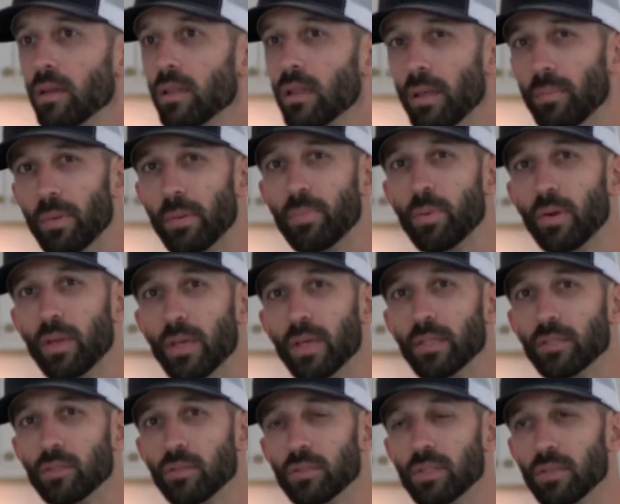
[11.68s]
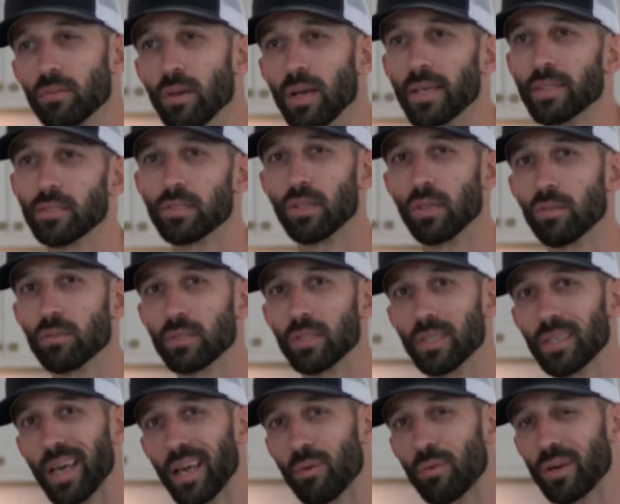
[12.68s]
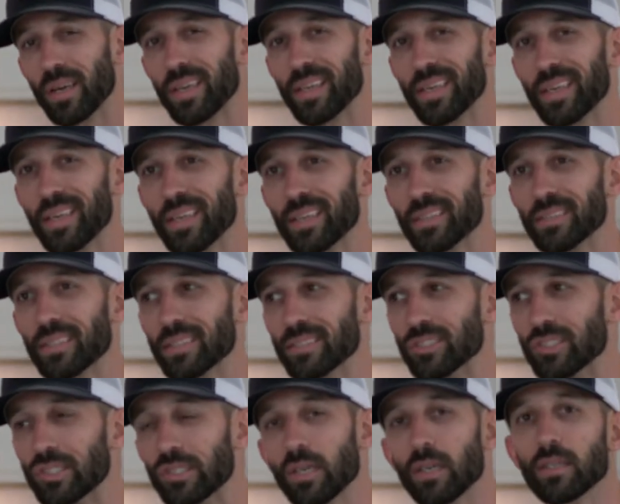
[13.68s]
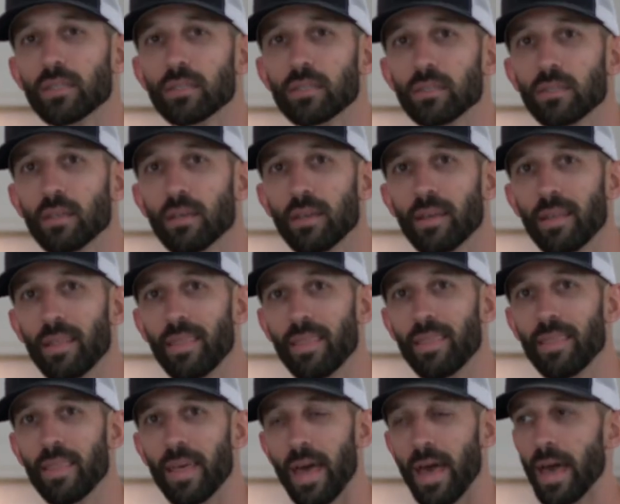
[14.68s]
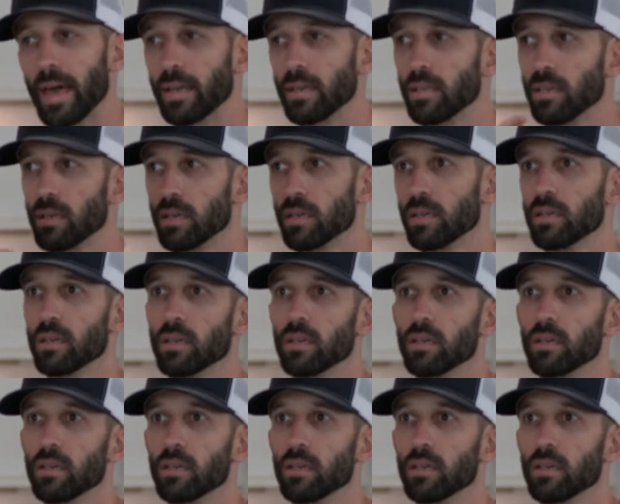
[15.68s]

That'd be pretty interesting, right? So today we're going to get into just that